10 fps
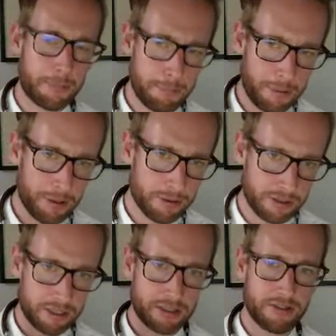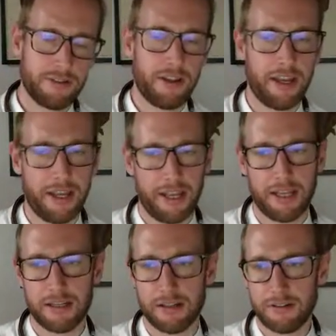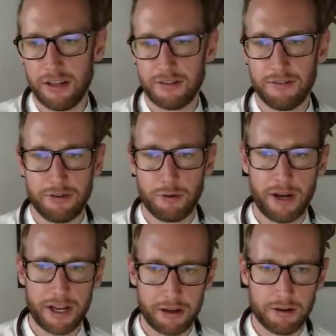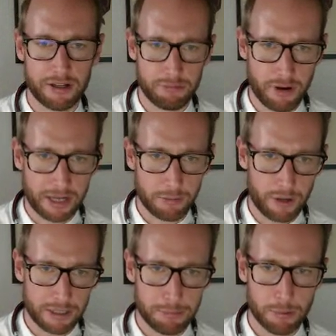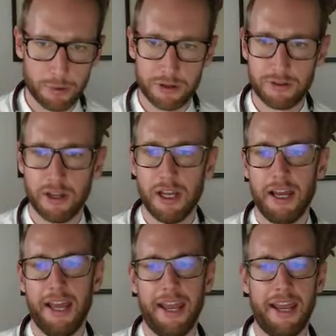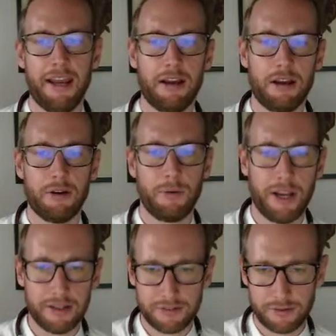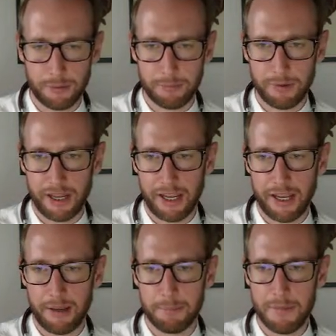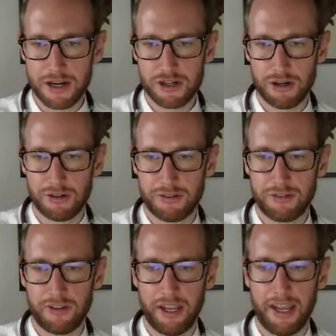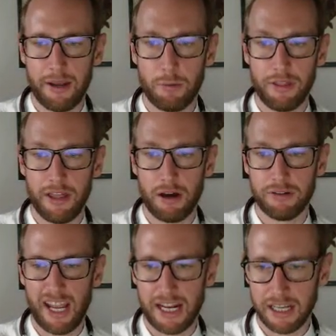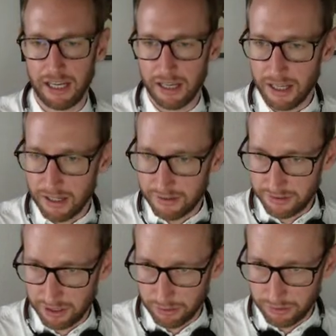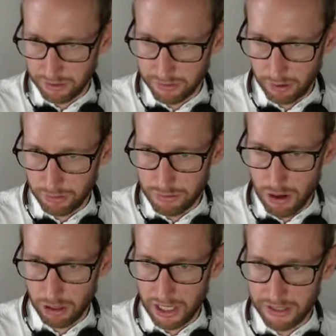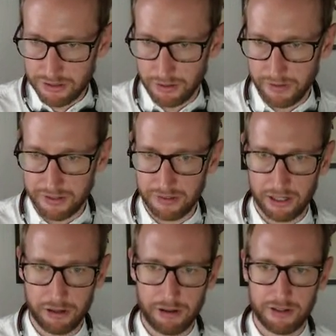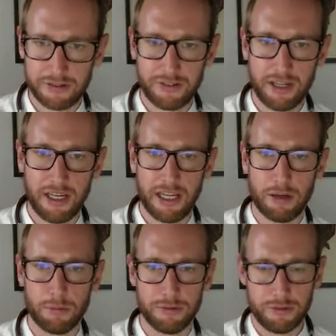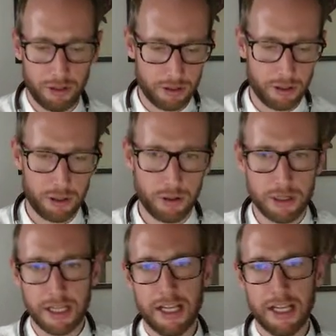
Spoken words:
build and as if you're writing on a whiteboard, create some measures without any skill sets or knowledge. So if I say currency equals euro,